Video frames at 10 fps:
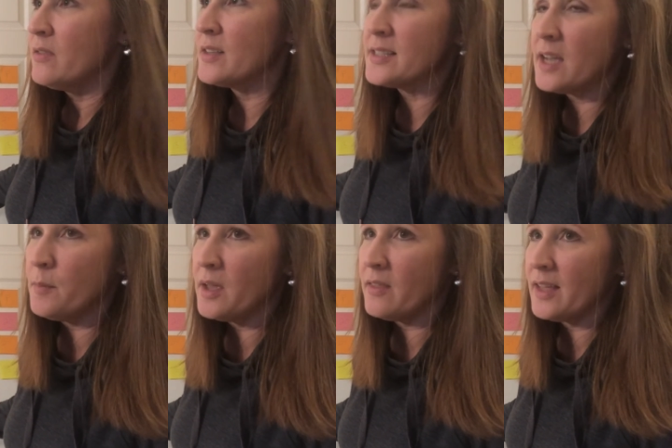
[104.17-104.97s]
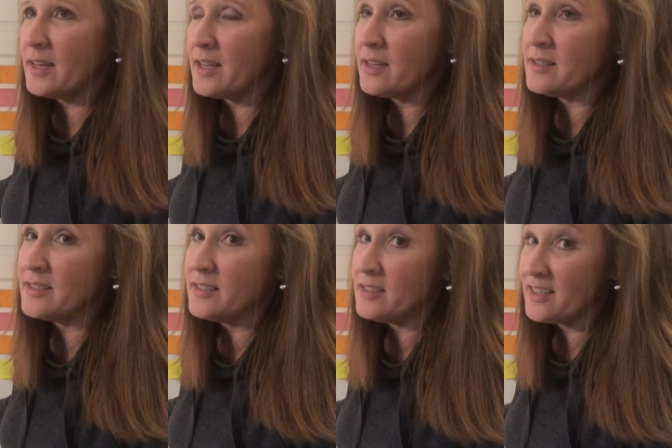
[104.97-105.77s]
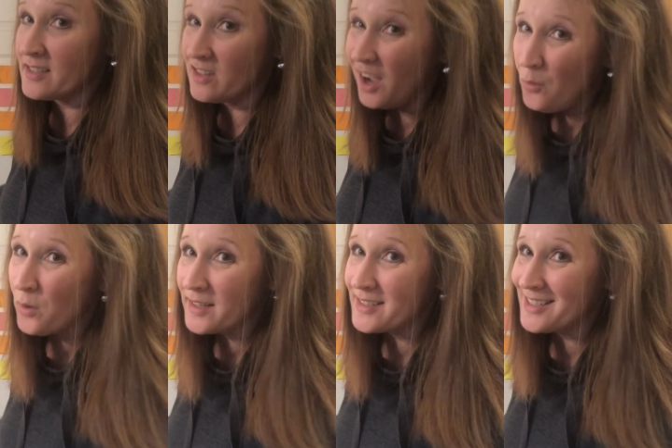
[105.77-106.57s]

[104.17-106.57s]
that's coming that he does not want to